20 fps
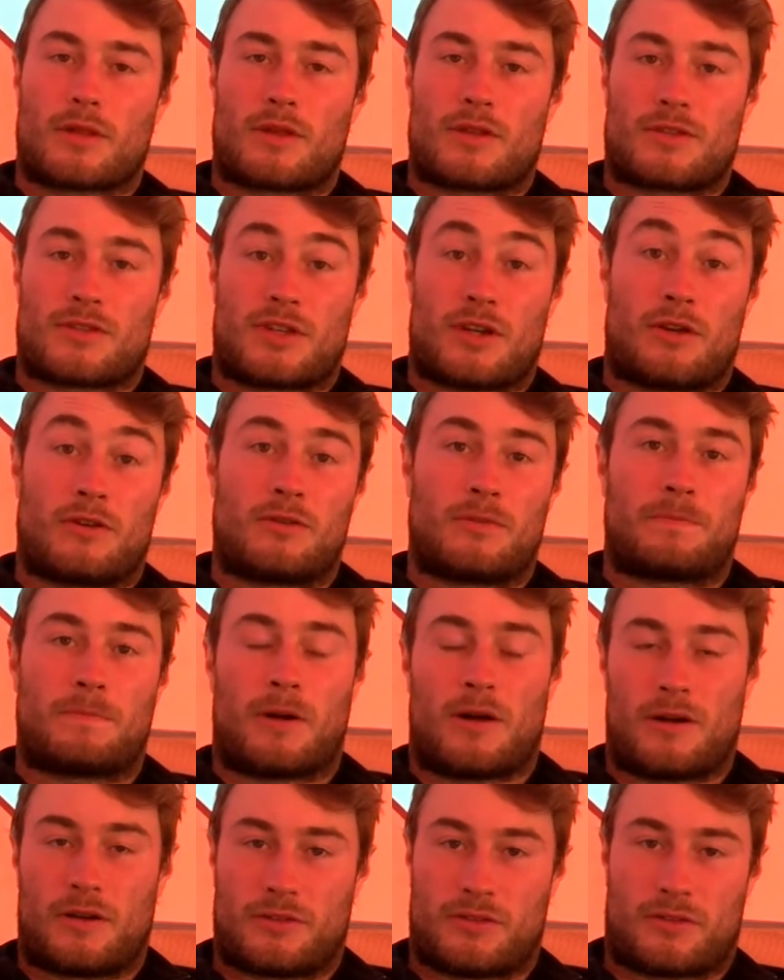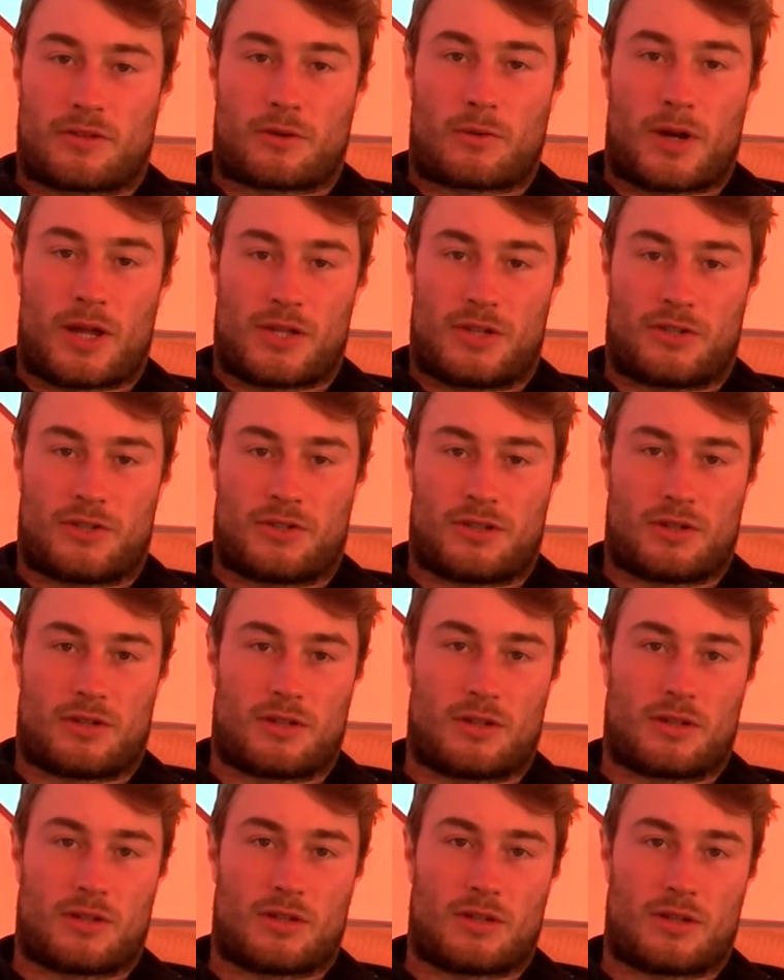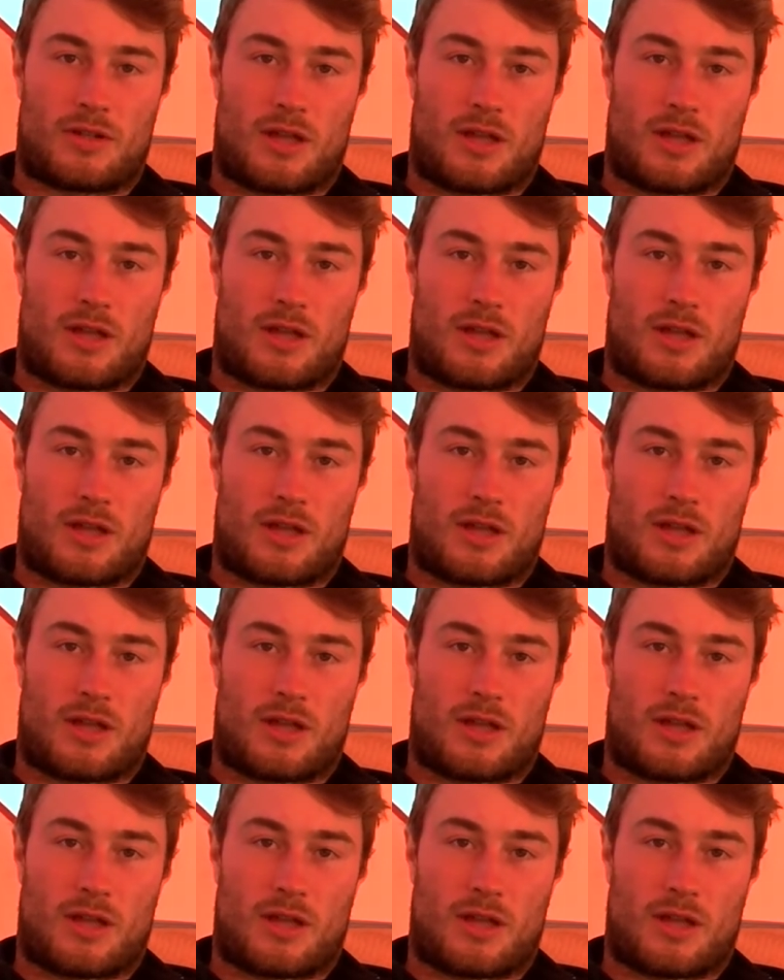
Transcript: So part of the question